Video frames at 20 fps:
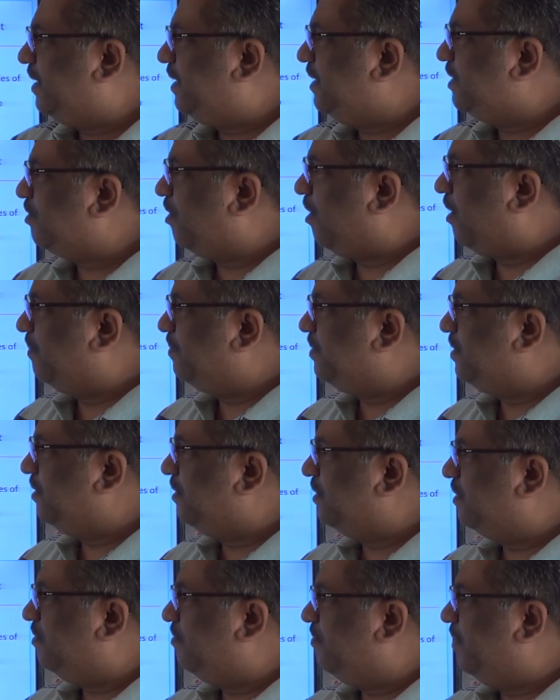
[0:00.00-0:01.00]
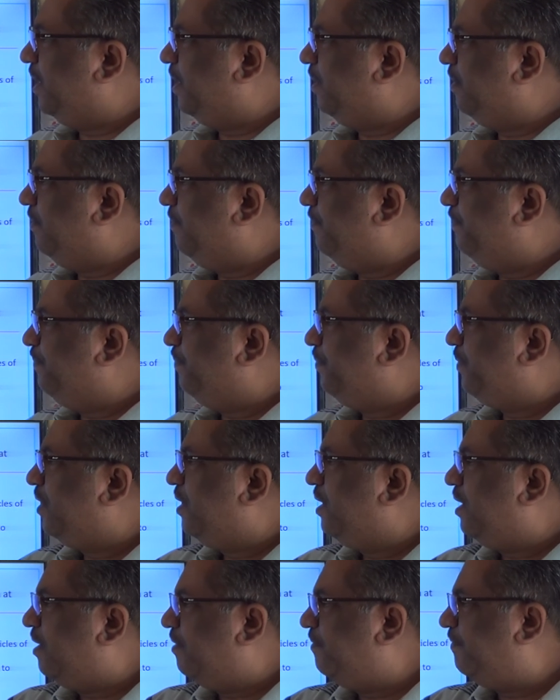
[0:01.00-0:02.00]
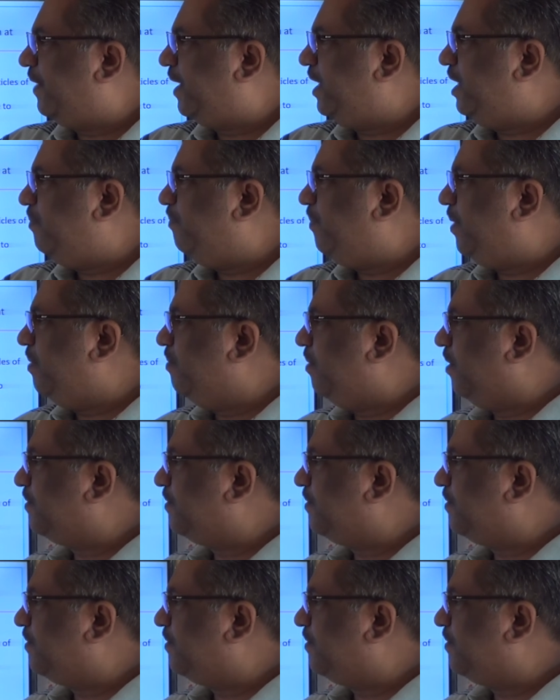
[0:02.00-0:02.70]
is observed when a fine beam of